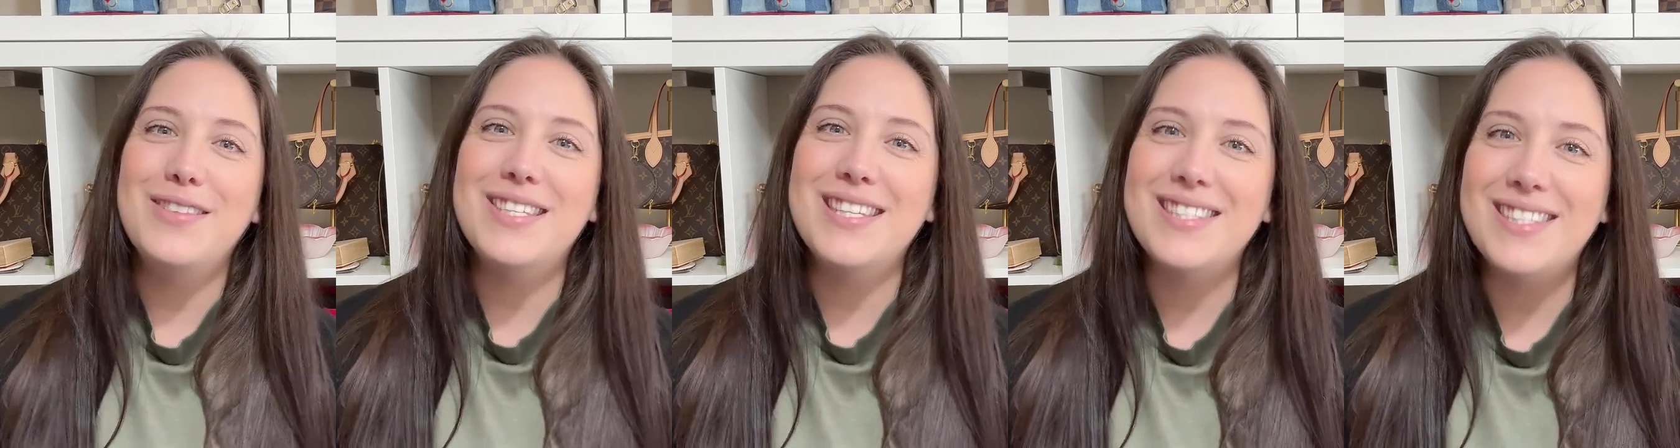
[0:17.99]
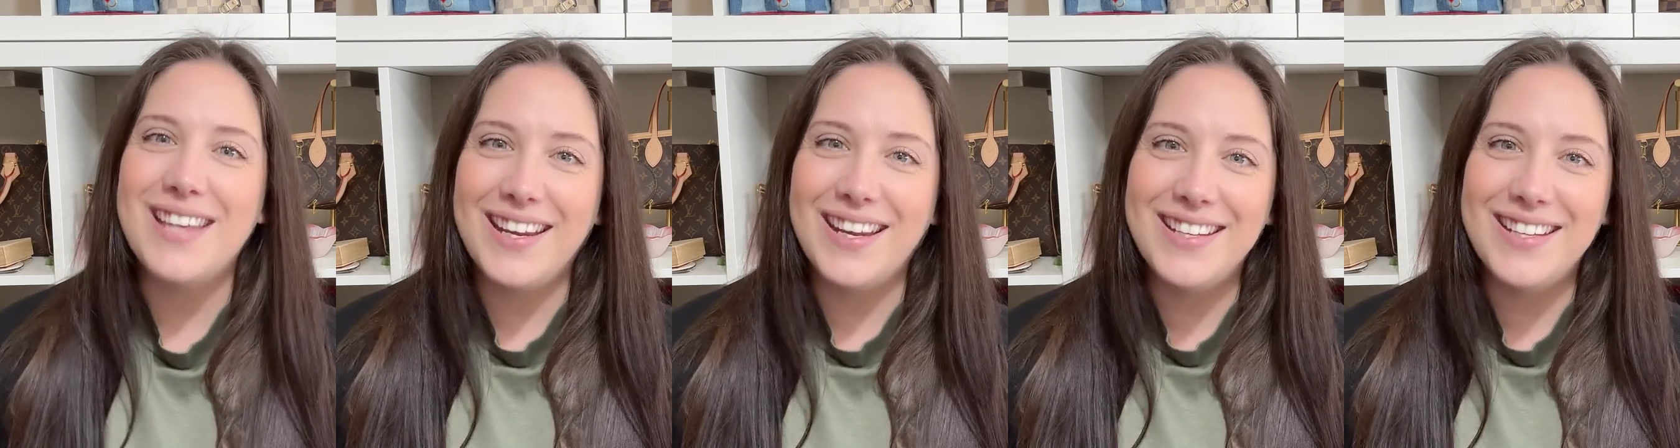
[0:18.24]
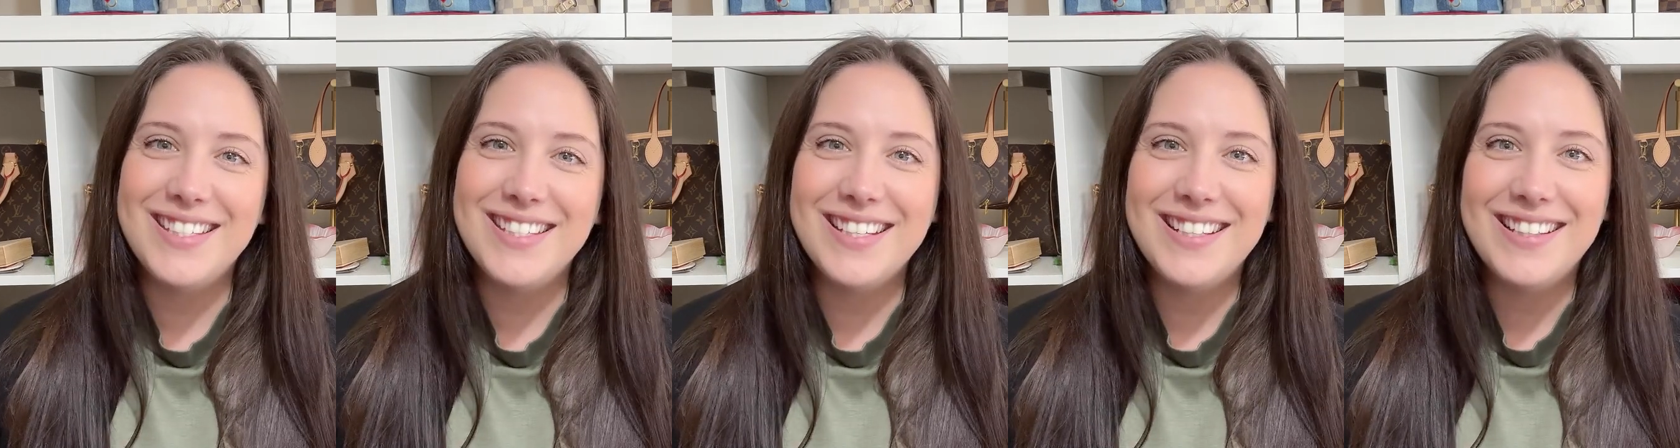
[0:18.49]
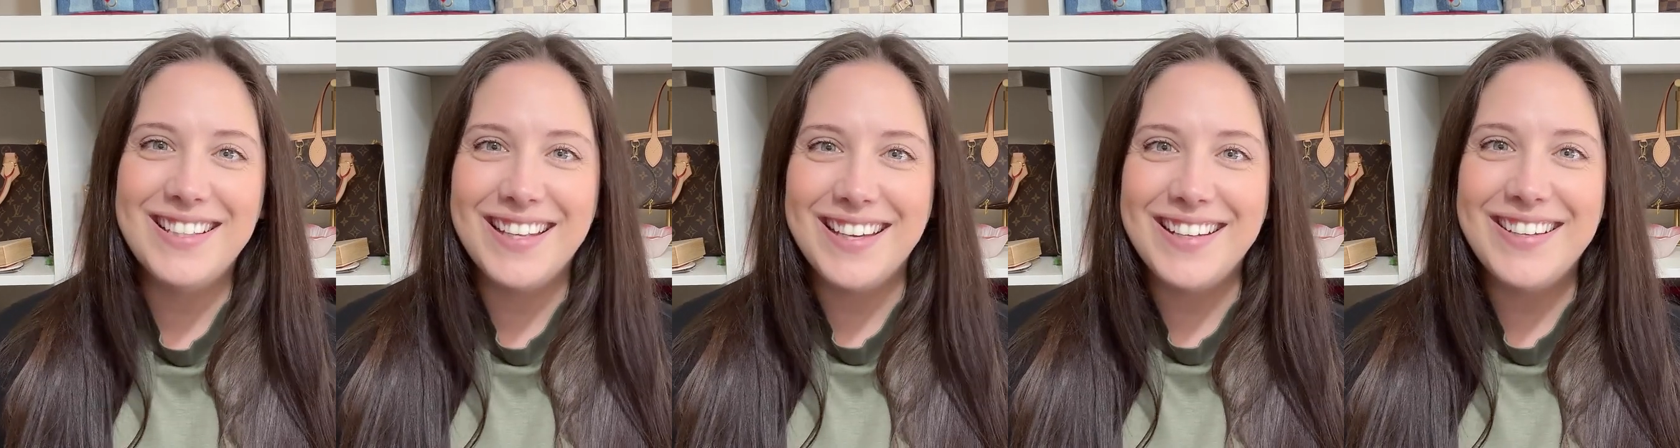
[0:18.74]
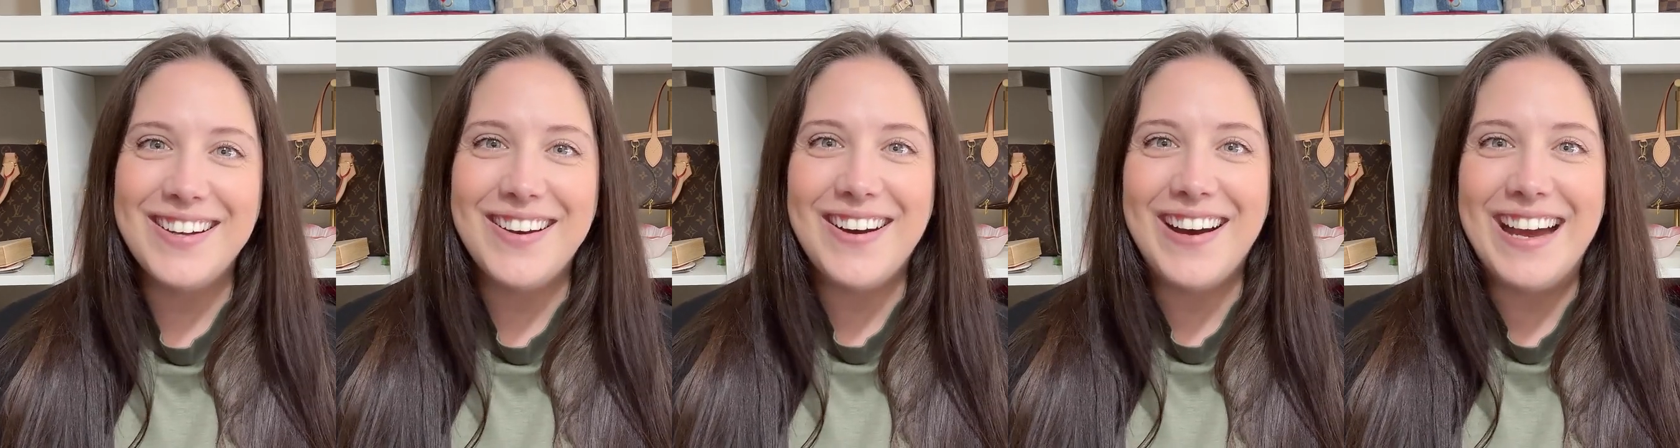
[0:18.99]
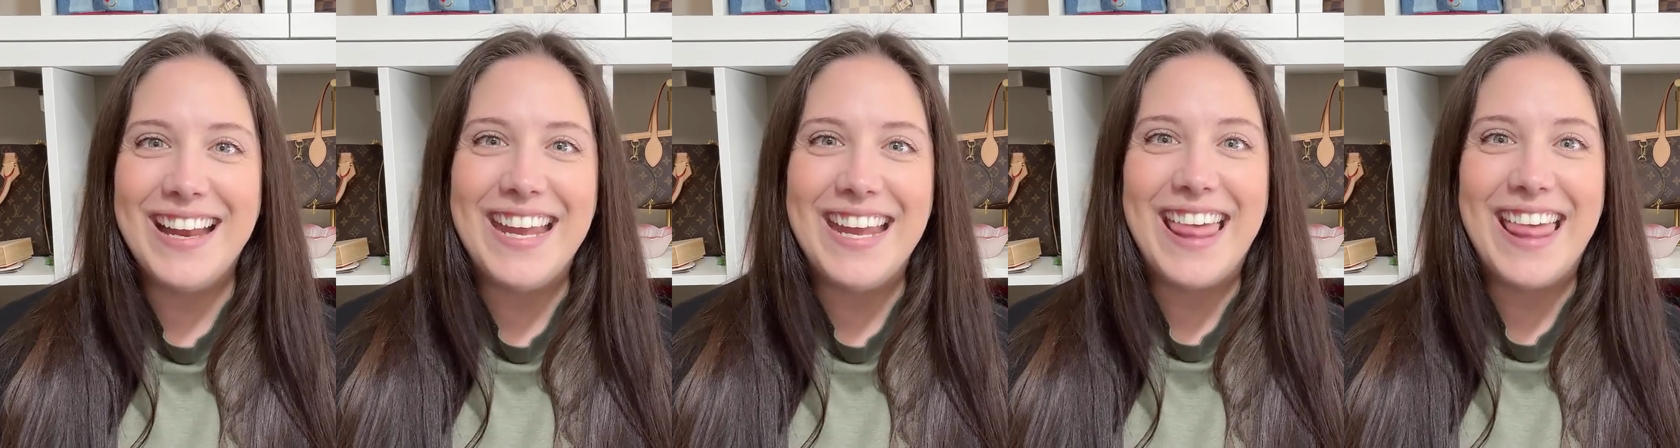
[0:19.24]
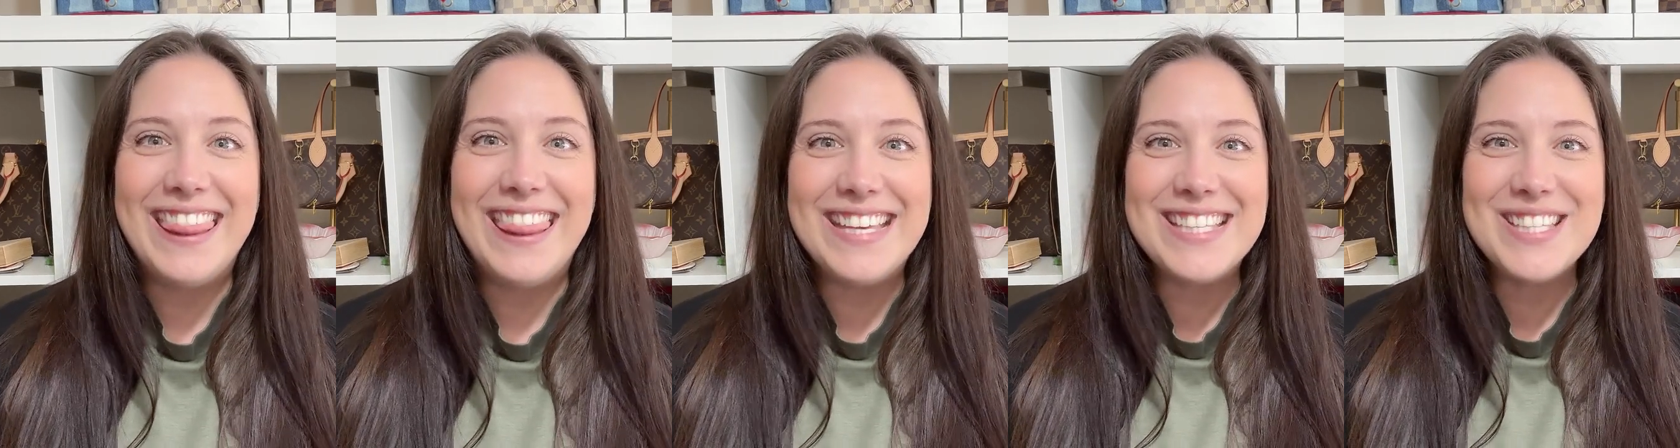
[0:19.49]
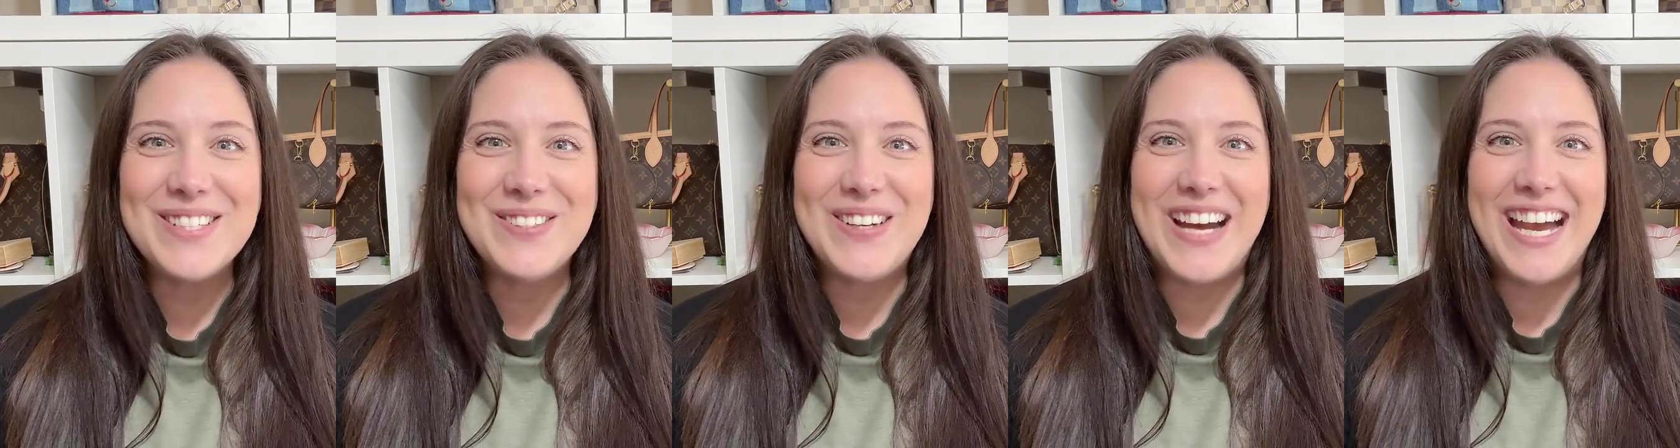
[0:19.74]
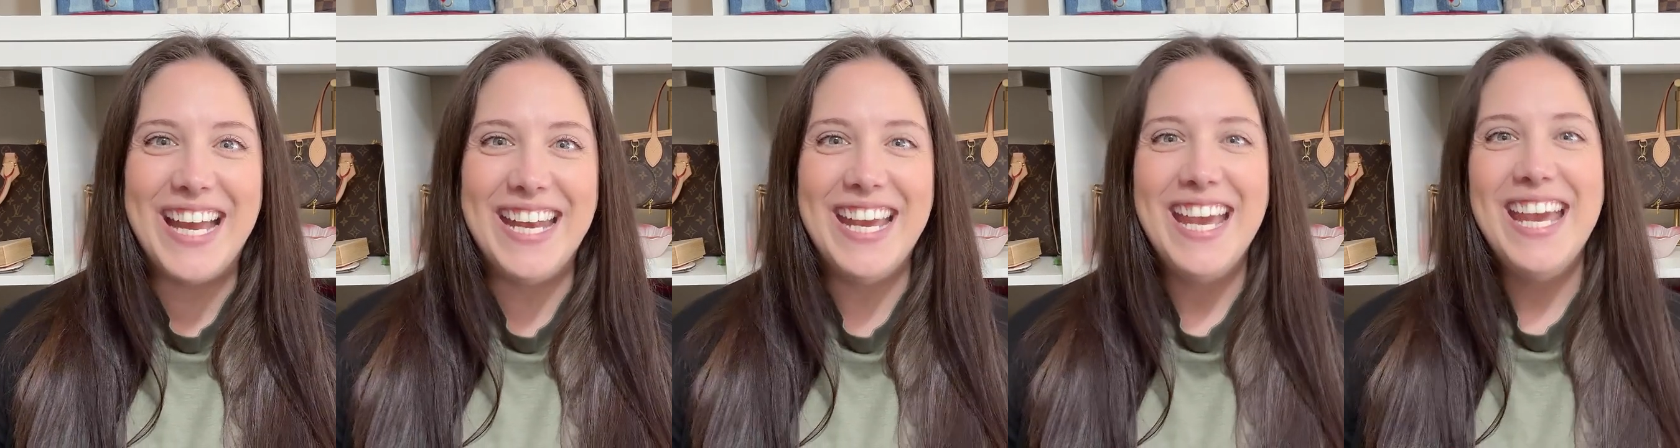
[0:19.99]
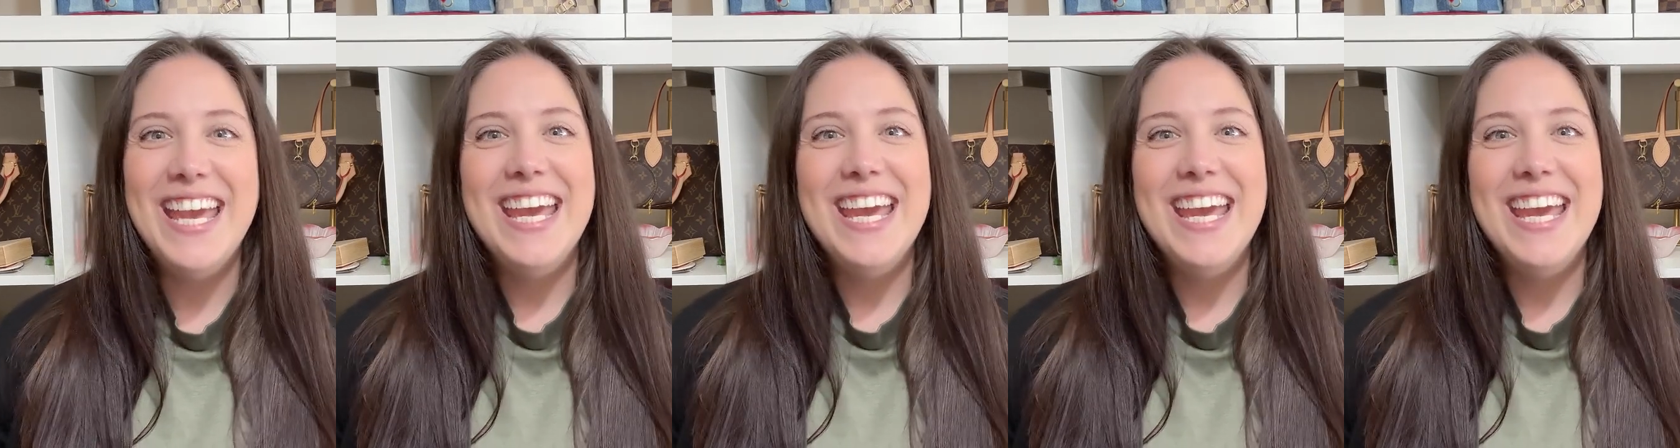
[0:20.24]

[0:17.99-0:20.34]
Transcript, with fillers: decided to click on this one.